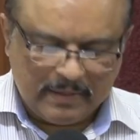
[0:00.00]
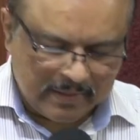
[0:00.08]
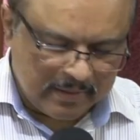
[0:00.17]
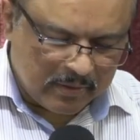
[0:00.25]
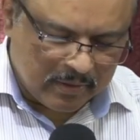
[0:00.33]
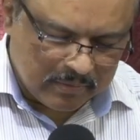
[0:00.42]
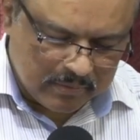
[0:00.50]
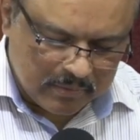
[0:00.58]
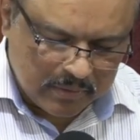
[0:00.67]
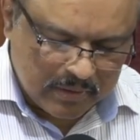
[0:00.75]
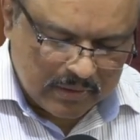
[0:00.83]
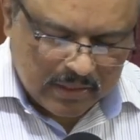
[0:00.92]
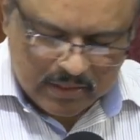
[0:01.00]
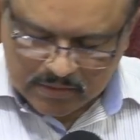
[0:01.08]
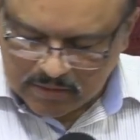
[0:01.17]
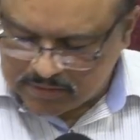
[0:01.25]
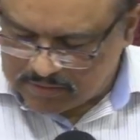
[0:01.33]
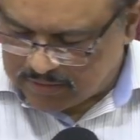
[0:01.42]
You know, uh, there is
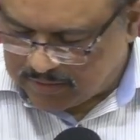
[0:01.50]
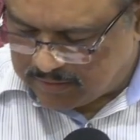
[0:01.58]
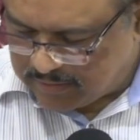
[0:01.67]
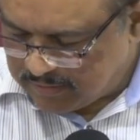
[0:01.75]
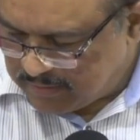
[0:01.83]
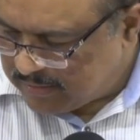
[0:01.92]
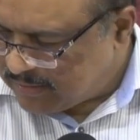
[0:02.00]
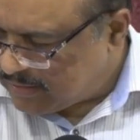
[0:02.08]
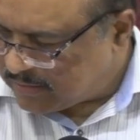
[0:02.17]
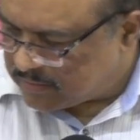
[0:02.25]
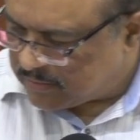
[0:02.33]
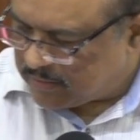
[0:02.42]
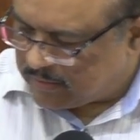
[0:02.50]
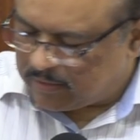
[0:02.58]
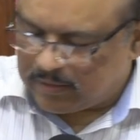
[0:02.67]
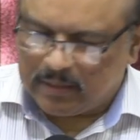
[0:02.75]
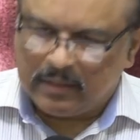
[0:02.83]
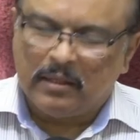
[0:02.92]
this uh, uh,
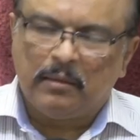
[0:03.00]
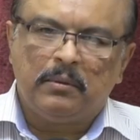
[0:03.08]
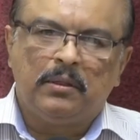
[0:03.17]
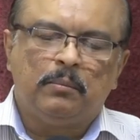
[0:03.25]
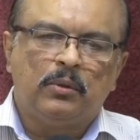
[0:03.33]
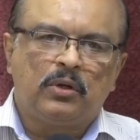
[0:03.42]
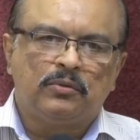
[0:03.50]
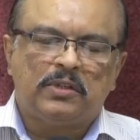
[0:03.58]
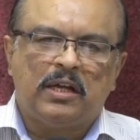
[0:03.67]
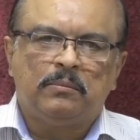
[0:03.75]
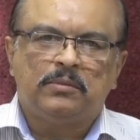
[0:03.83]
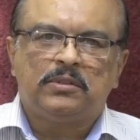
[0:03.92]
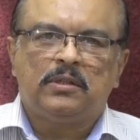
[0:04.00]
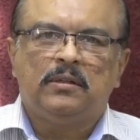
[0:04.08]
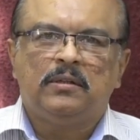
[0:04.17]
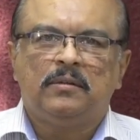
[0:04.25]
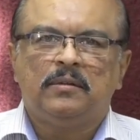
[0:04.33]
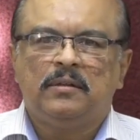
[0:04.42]
in, the, in the book of Psalms,
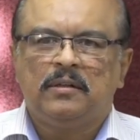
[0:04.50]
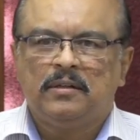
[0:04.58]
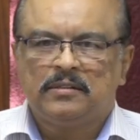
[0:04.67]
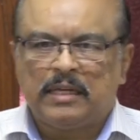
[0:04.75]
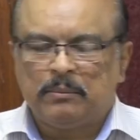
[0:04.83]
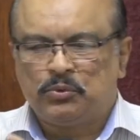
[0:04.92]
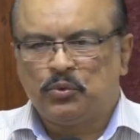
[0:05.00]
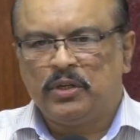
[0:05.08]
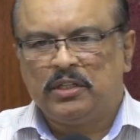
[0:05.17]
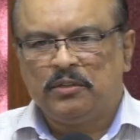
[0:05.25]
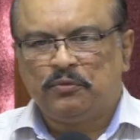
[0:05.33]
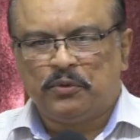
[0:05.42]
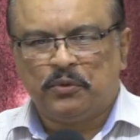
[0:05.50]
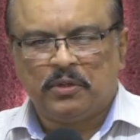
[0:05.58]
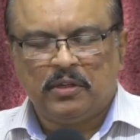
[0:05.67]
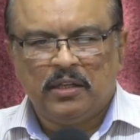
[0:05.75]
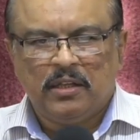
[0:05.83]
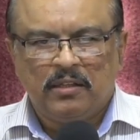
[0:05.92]
Psalm 24,
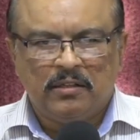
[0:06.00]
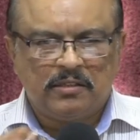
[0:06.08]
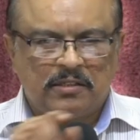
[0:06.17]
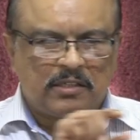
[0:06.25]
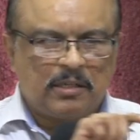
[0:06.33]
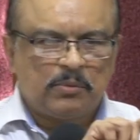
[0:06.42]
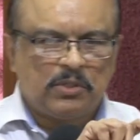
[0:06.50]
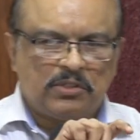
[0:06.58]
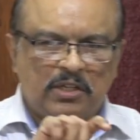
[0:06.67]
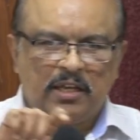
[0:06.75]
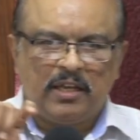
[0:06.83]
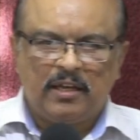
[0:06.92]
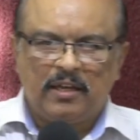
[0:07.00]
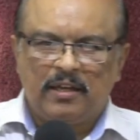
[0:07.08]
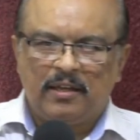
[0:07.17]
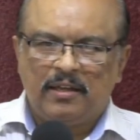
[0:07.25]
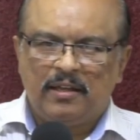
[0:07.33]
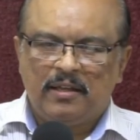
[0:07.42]
there's a scripture saying,
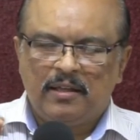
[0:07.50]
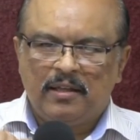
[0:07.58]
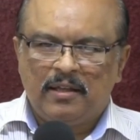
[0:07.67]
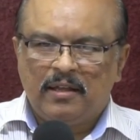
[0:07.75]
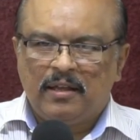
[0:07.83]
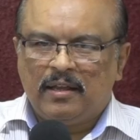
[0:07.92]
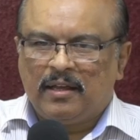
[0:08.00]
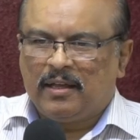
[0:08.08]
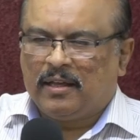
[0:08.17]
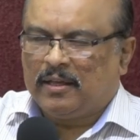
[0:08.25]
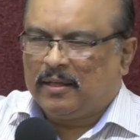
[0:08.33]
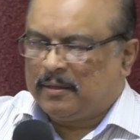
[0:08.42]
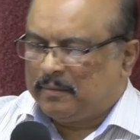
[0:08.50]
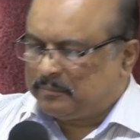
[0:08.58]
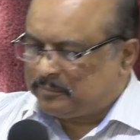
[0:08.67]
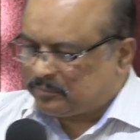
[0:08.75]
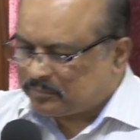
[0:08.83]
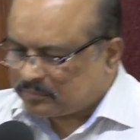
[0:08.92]
uh, um,